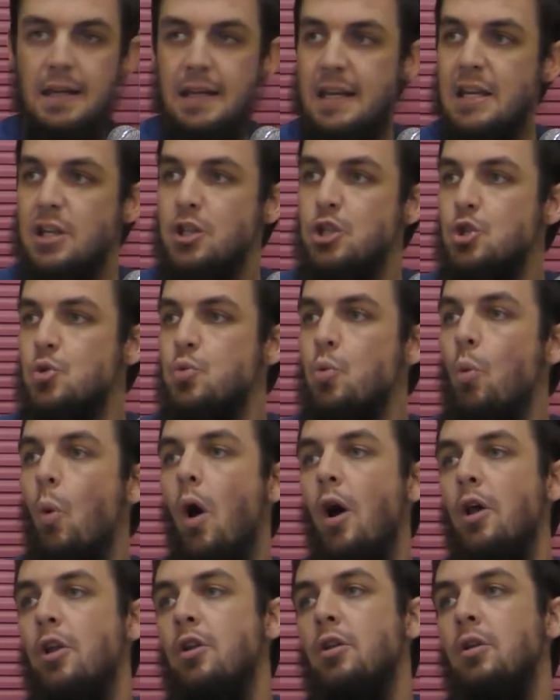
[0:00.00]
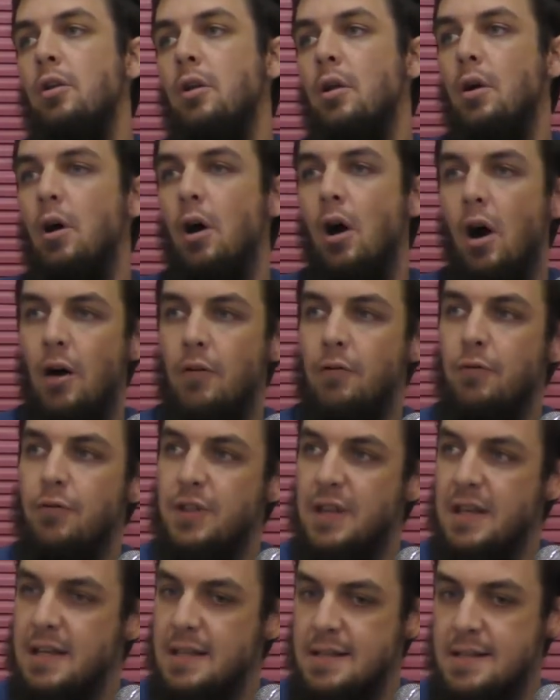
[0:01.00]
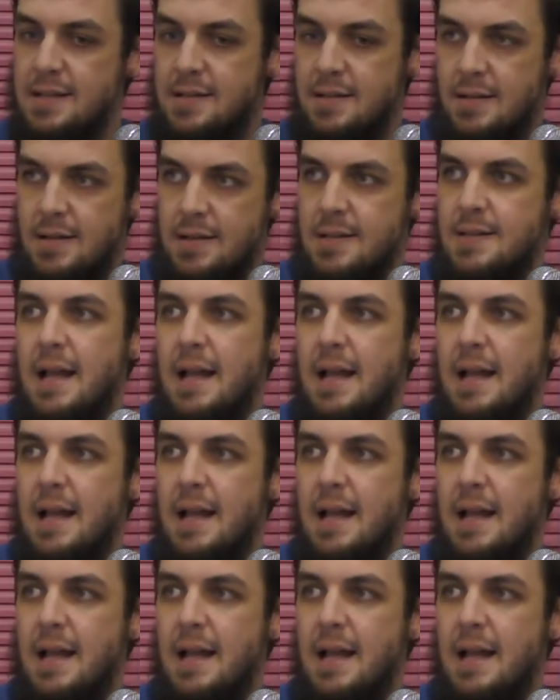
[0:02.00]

each one of these